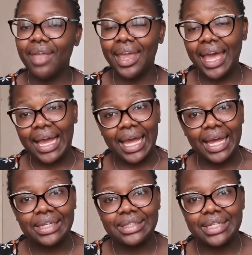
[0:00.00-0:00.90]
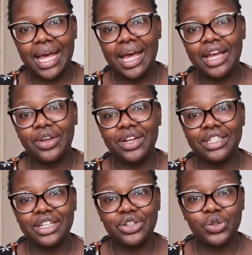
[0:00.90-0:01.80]
yeah guys I, got a
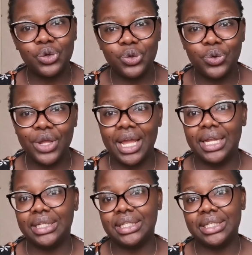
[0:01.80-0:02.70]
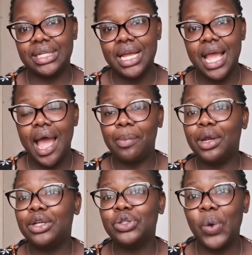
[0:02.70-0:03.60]
tattoo and i'm
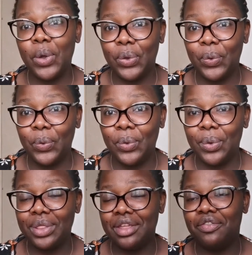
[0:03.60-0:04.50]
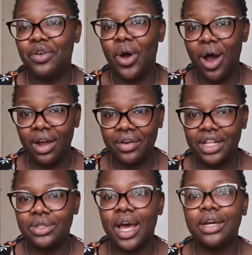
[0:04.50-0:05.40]
gonna show you the vlog right so